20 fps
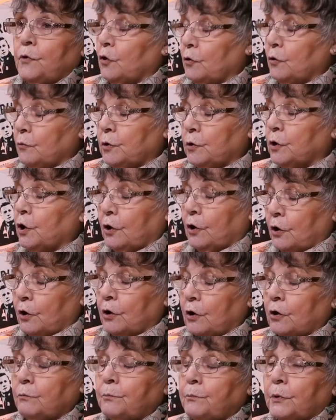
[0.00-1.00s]
Nor would it
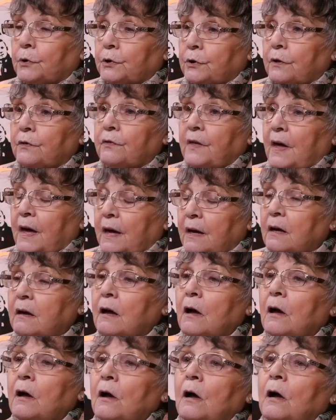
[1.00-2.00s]
care, but the thing,
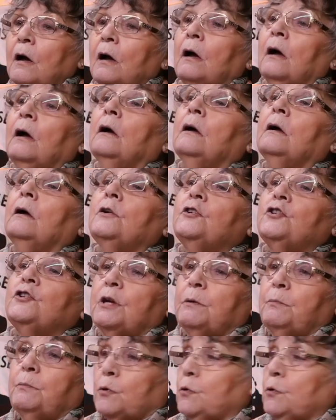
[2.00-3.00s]

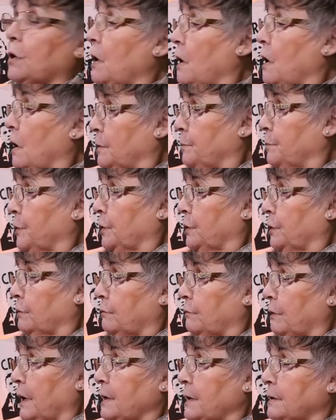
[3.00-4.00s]
she broke her heart about
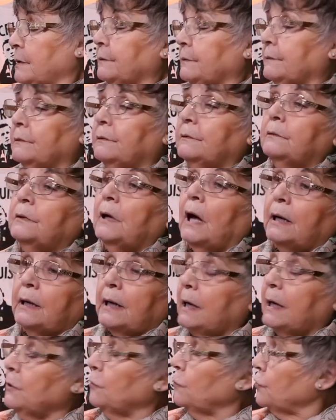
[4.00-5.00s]
it, right?
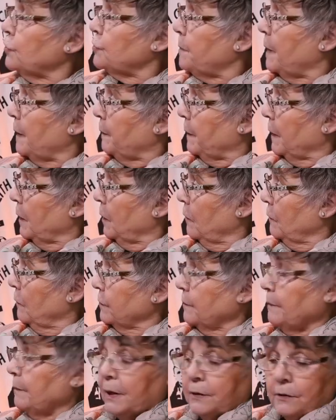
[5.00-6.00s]
And I know there's people love
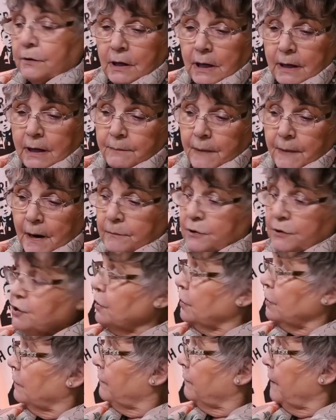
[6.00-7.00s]
them, and they're like
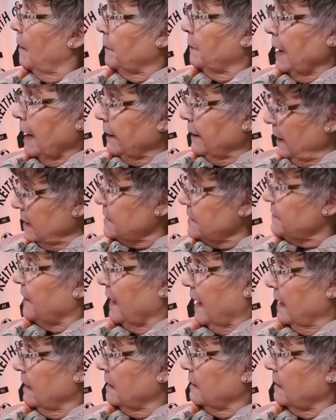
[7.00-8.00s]
members of their family, and that's
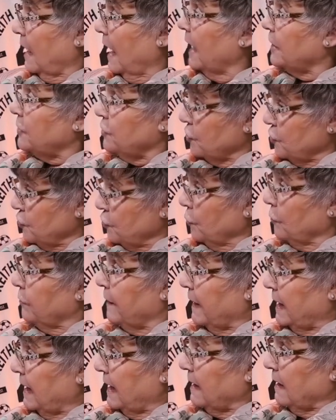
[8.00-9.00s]
fine. I just don't
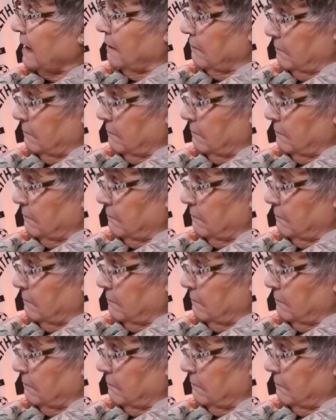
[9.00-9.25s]
feel like that.